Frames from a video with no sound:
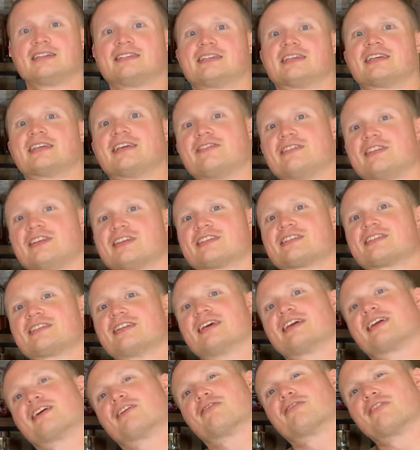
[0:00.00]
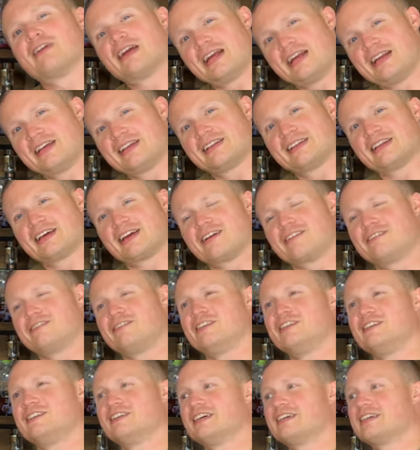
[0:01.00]
give this like a rating that I
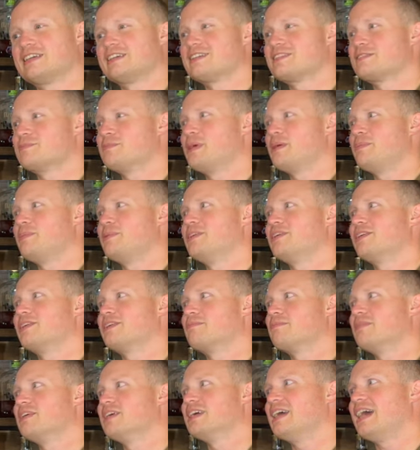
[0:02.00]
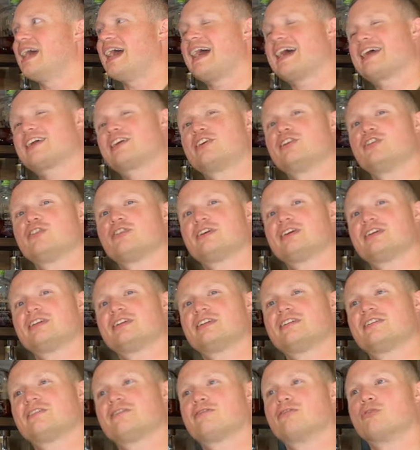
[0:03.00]
feel like is maybe gonna be accurate
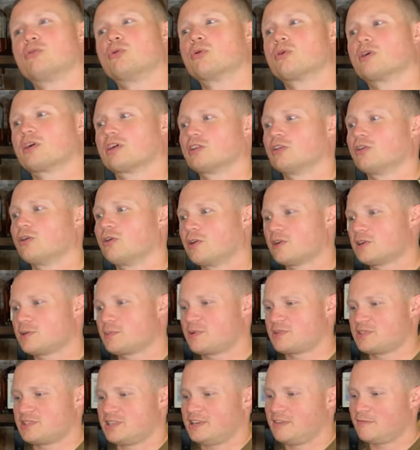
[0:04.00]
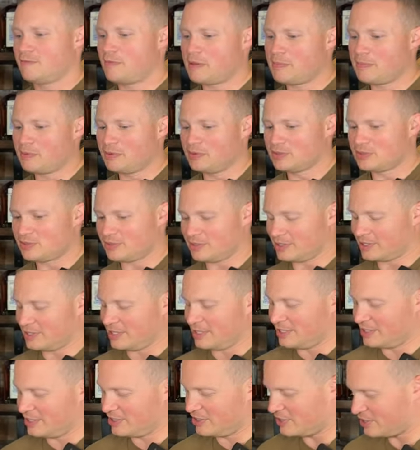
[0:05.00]
for a large percent of people. So I
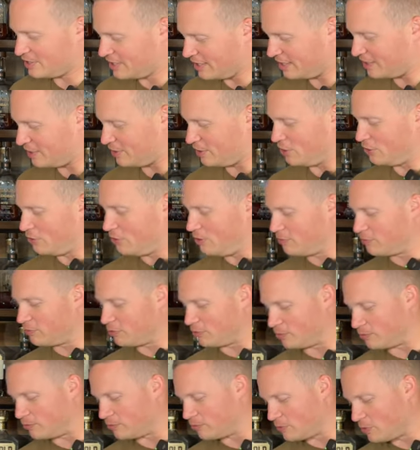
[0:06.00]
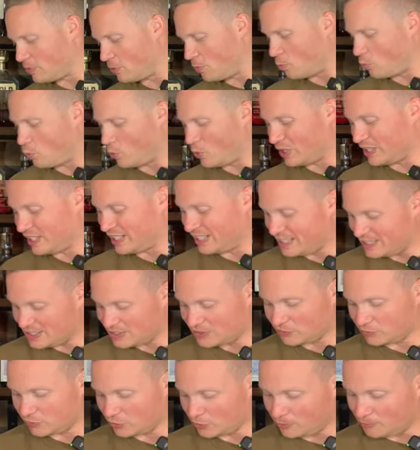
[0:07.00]
gotta just kind of go off of what it is
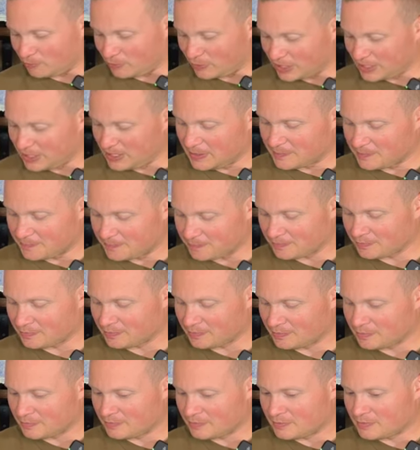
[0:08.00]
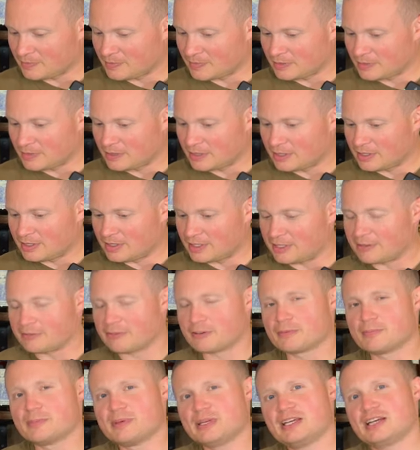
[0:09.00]
for me. And
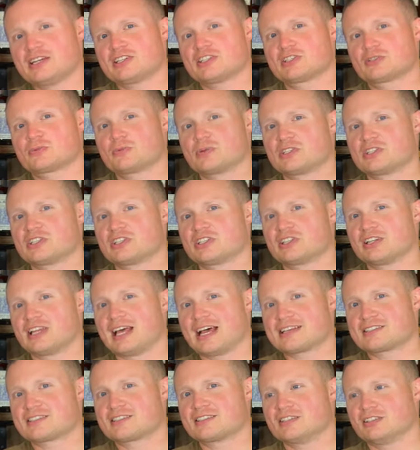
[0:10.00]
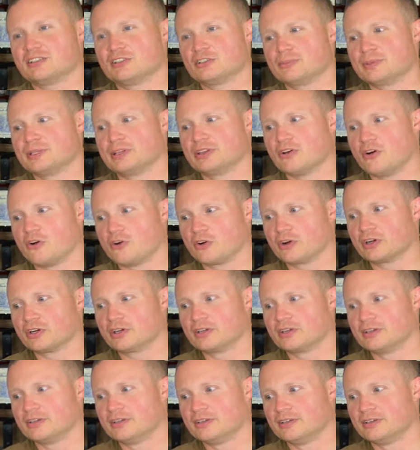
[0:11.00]
for me, I just wish it lasted a little bit longer.